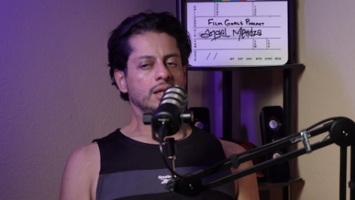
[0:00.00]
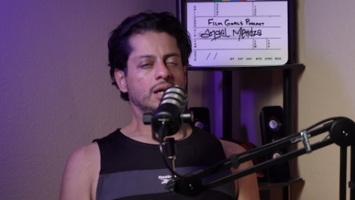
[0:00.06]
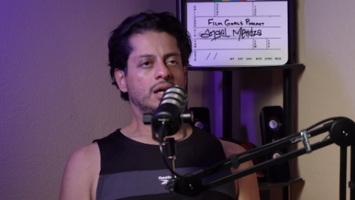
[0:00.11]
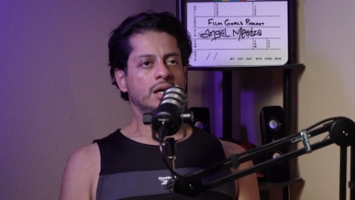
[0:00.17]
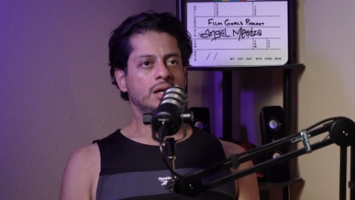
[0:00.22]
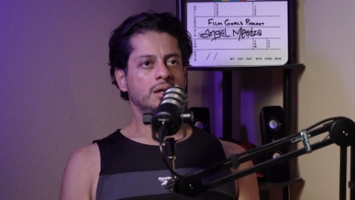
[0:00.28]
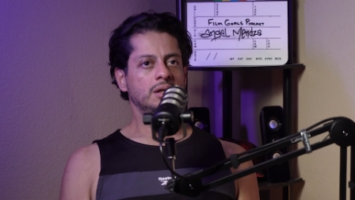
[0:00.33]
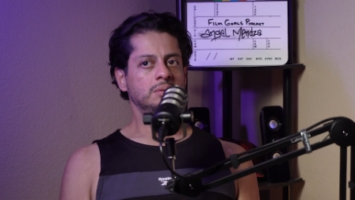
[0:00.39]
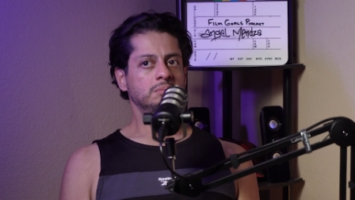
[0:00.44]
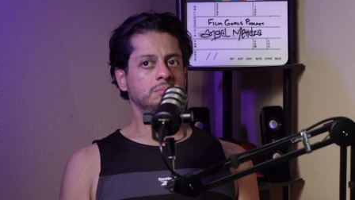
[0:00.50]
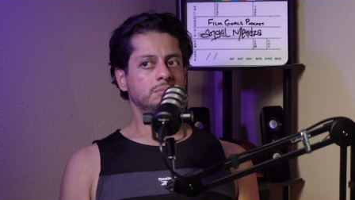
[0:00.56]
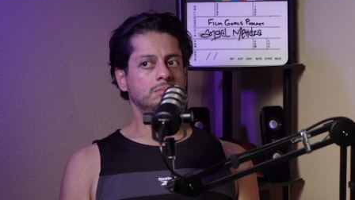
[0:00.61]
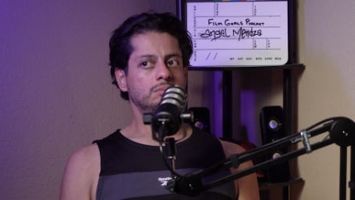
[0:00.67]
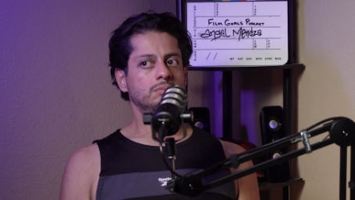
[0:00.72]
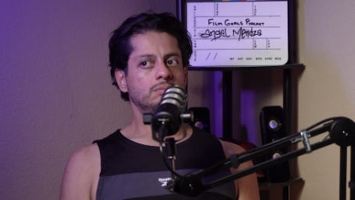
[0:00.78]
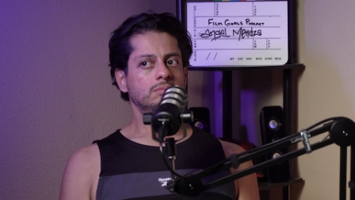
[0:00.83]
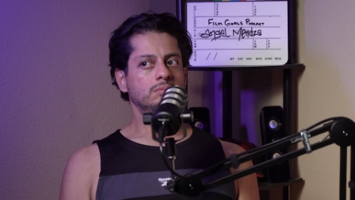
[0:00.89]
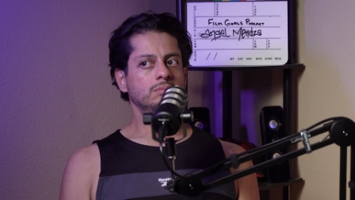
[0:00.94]

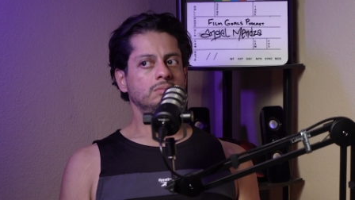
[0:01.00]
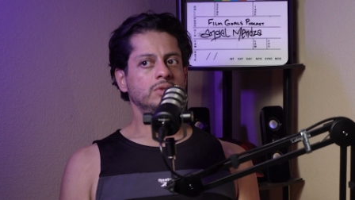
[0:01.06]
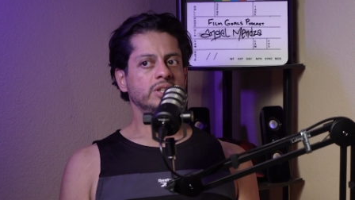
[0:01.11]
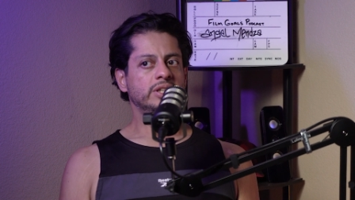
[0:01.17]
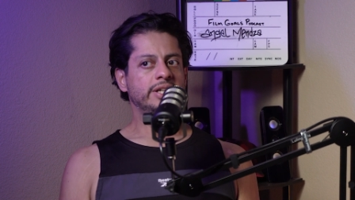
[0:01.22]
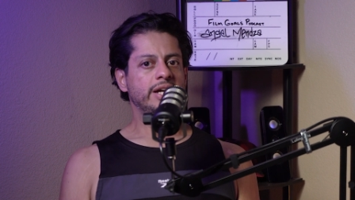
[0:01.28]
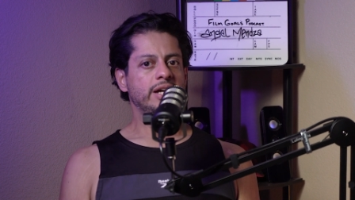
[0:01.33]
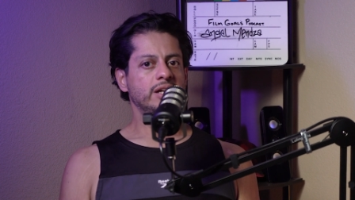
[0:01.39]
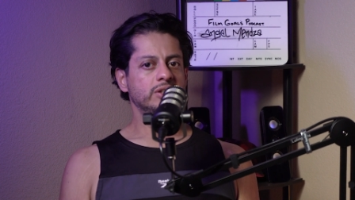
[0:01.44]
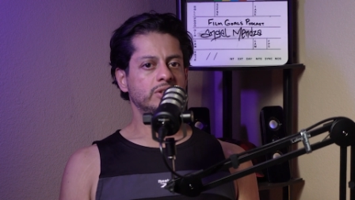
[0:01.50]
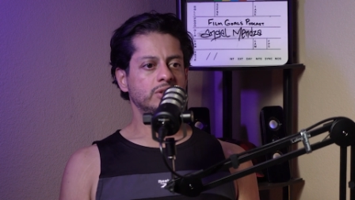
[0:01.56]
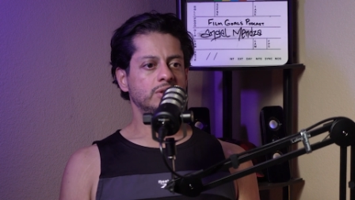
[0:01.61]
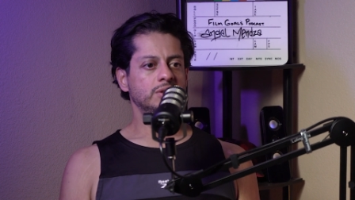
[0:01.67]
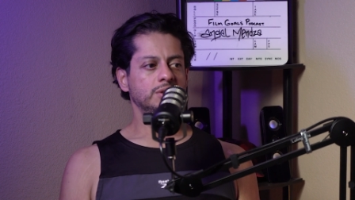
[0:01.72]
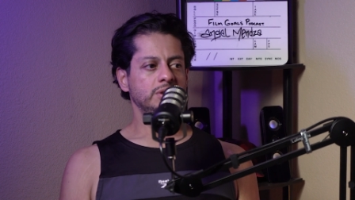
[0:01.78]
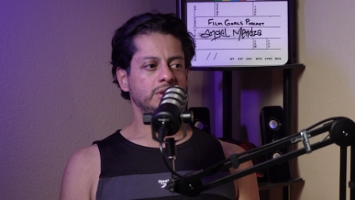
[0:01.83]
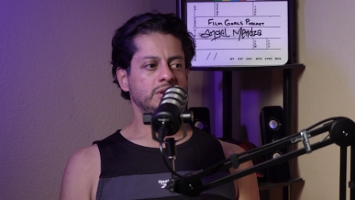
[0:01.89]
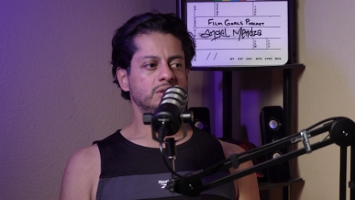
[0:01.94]
The
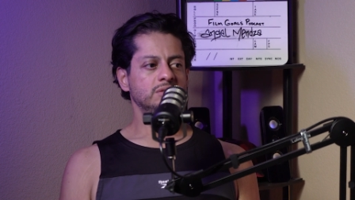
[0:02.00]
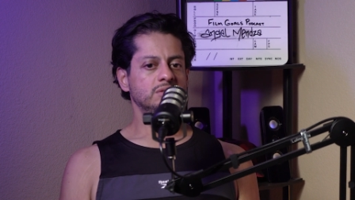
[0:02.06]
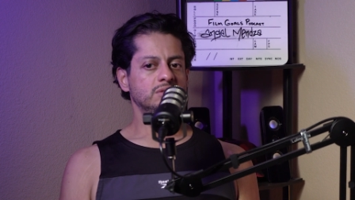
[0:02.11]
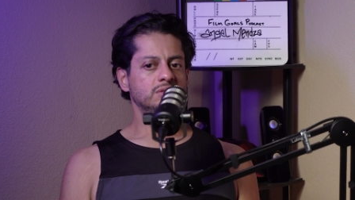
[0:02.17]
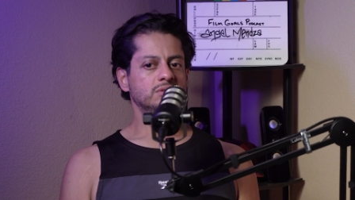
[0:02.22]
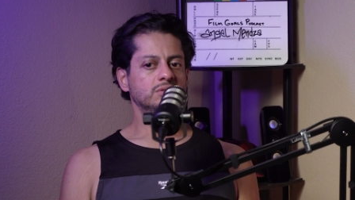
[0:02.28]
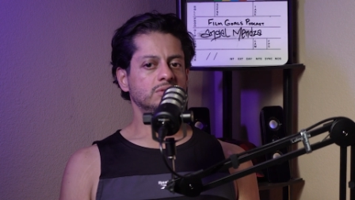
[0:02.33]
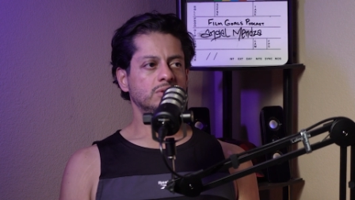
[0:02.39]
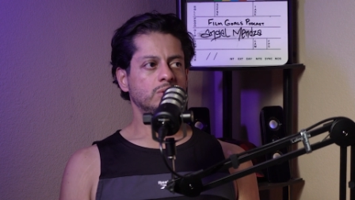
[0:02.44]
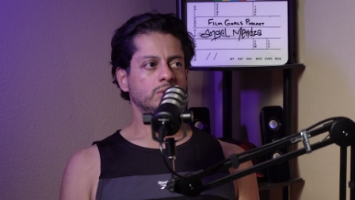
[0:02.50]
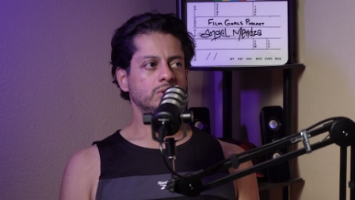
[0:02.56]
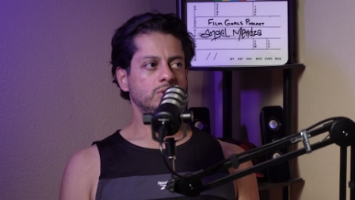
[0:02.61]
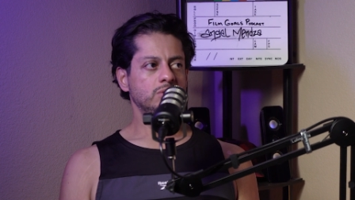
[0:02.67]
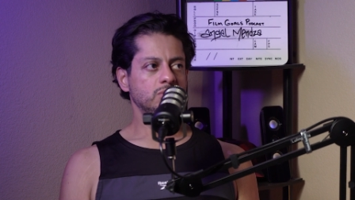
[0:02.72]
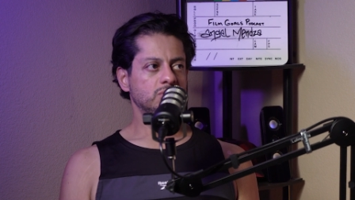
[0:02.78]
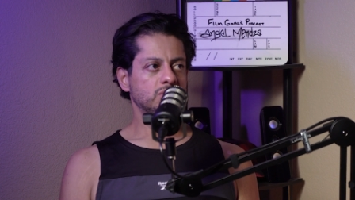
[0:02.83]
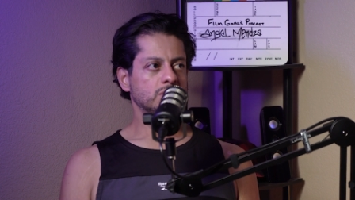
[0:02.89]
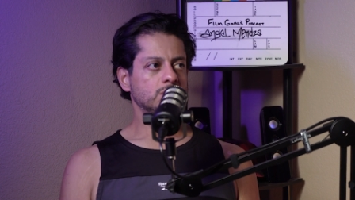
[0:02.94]
character is going
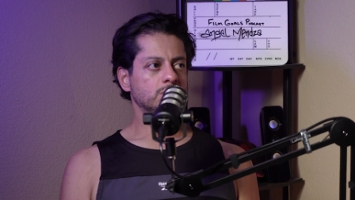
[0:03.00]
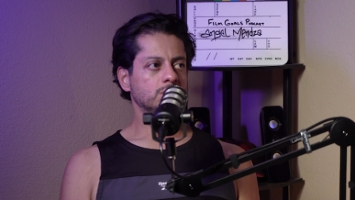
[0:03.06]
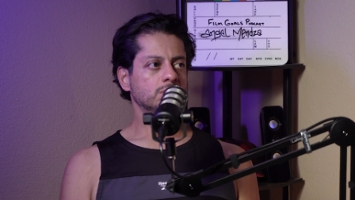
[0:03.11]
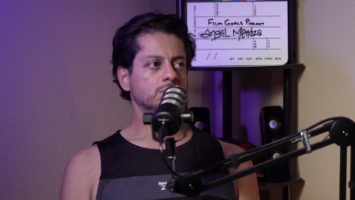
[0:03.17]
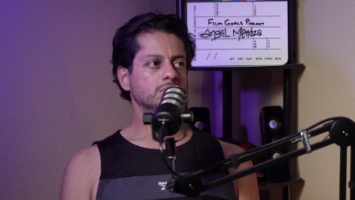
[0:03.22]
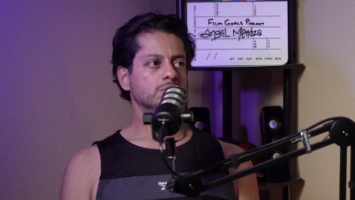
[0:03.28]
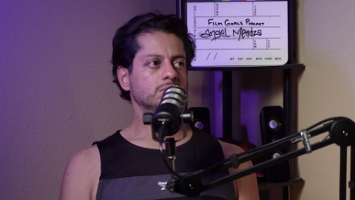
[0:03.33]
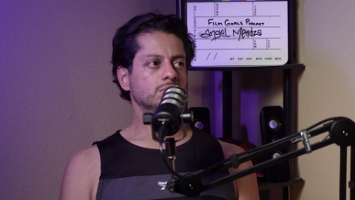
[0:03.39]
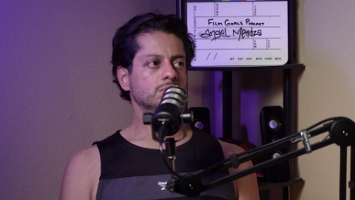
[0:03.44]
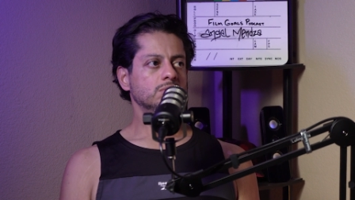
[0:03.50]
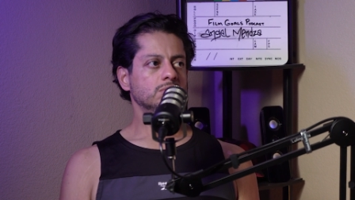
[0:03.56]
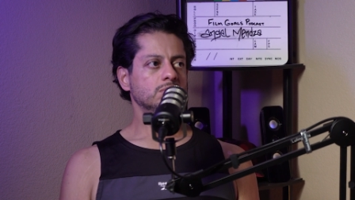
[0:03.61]
through some